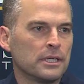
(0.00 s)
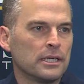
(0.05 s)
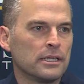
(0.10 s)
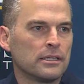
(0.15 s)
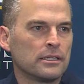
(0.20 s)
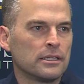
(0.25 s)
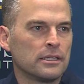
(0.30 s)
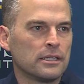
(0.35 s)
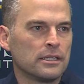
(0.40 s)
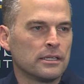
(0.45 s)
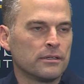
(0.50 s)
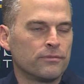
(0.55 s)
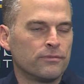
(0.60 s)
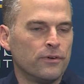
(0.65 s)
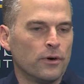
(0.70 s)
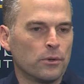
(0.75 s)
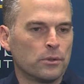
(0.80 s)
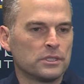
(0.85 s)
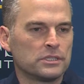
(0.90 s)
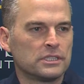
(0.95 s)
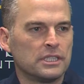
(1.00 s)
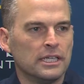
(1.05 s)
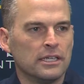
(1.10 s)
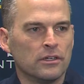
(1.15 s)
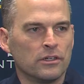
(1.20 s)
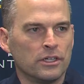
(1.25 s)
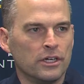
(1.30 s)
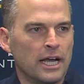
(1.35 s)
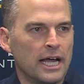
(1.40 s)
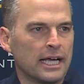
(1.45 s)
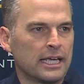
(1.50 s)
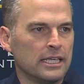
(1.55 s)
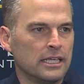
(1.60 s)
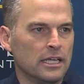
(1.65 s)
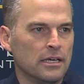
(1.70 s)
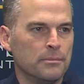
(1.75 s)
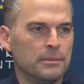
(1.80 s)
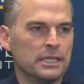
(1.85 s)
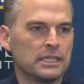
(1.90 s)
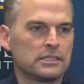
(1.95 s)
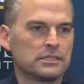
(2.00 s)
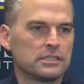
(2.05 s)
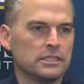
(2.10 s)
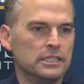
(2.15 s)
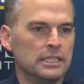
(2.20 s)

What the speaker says: get focused in on your academics,